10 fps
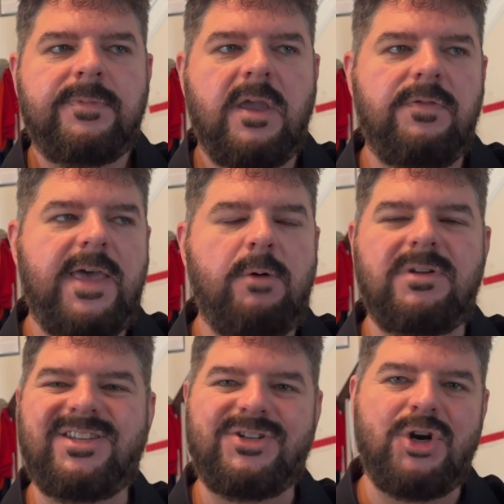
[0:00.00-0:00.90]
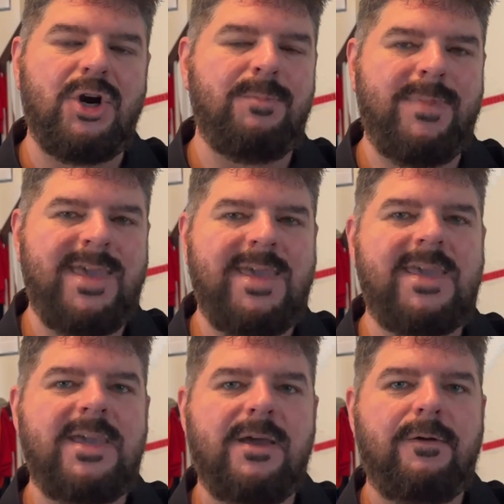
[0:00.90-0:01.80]
that would deter
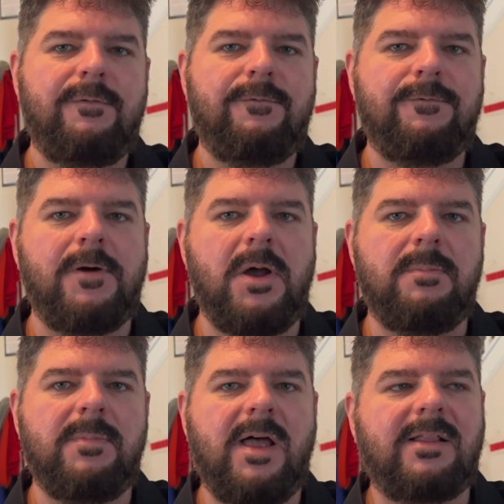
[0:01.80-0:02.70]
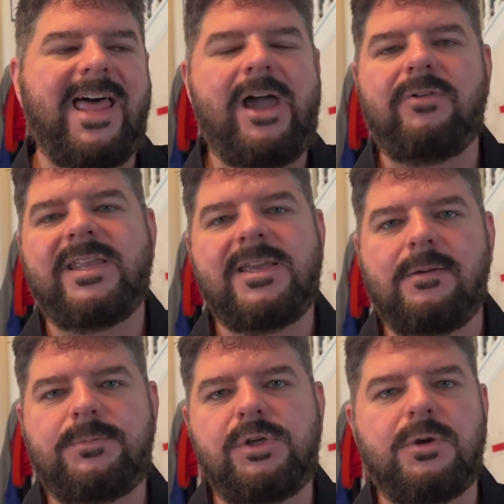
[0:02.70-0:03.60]
me from allowing
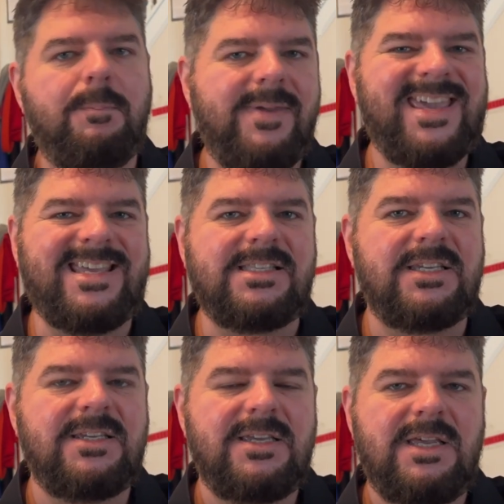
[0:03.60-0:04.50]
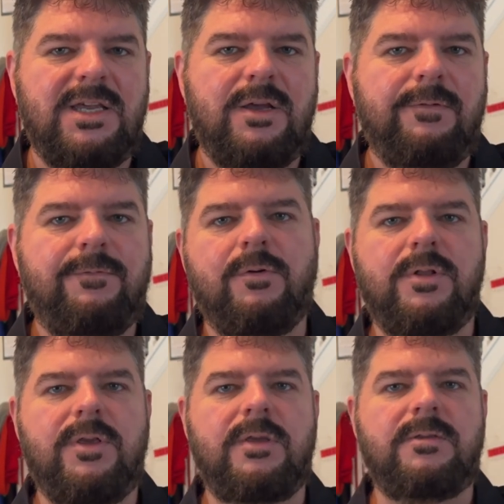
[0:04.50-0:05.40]
him to compete for
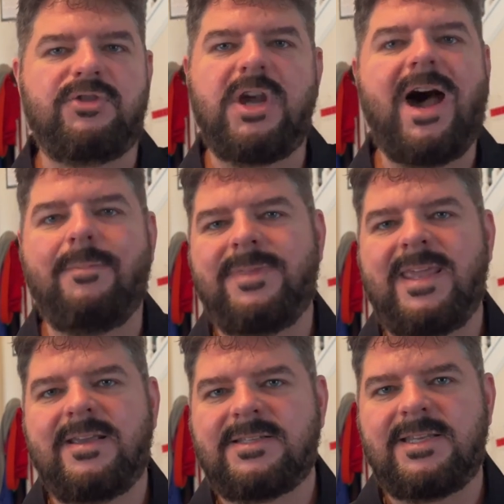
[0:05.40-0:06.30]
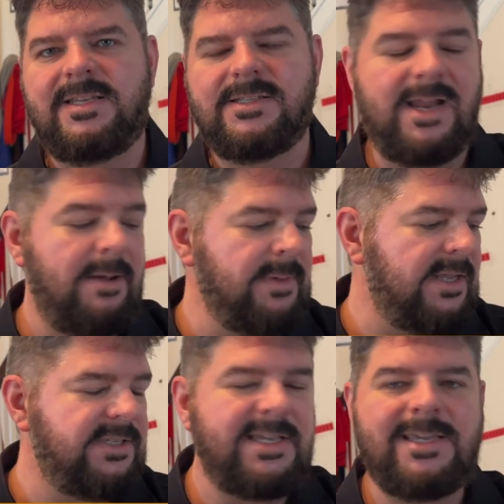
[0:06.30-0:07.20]
the job next season. I'm
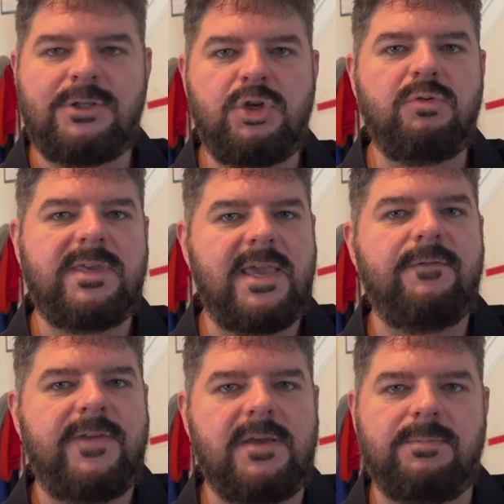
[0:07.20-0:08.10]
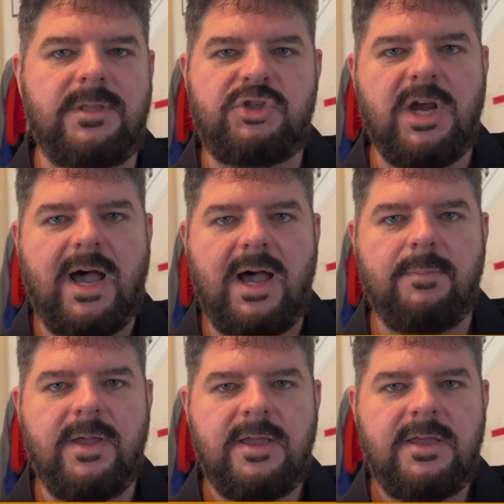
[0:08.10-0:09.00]
not saying you give him the
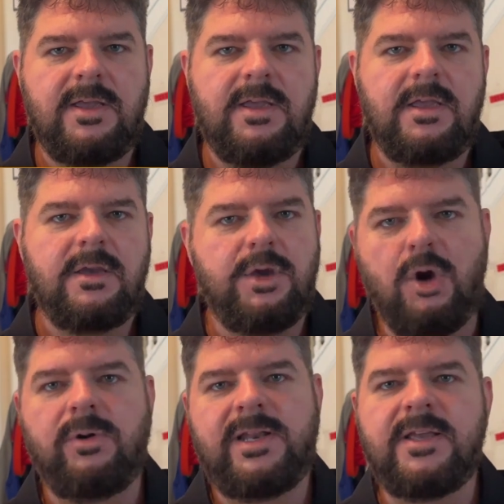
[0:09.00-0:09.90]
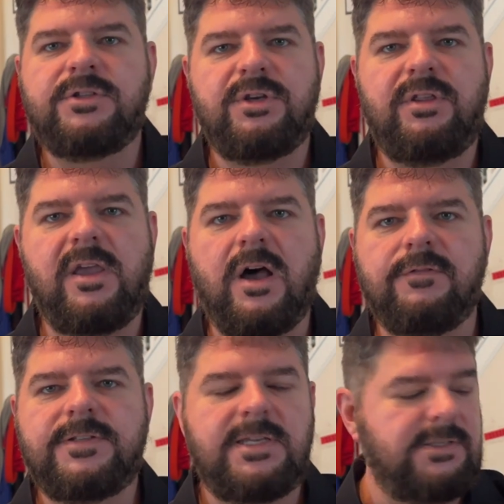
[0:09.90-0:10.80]
job going into the
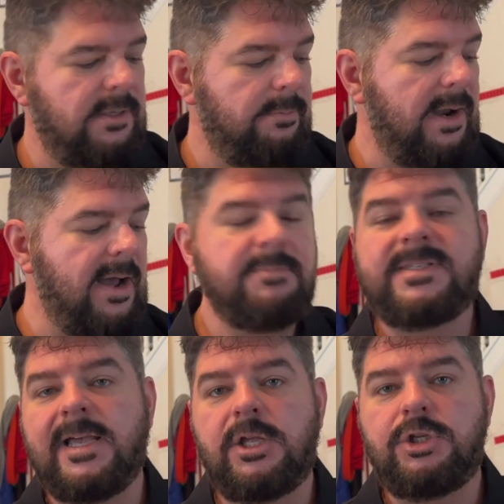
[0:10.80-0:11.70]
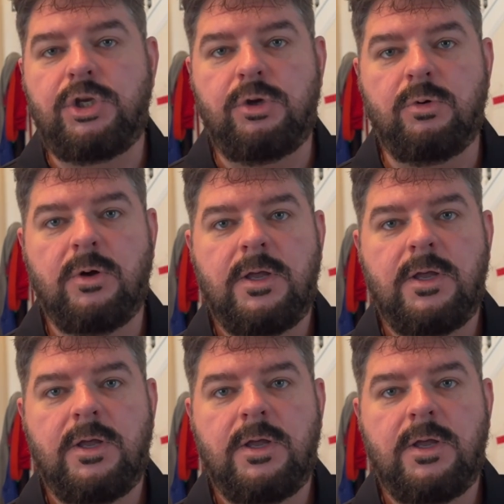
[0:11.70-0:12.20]
offseason, but I'm telling you,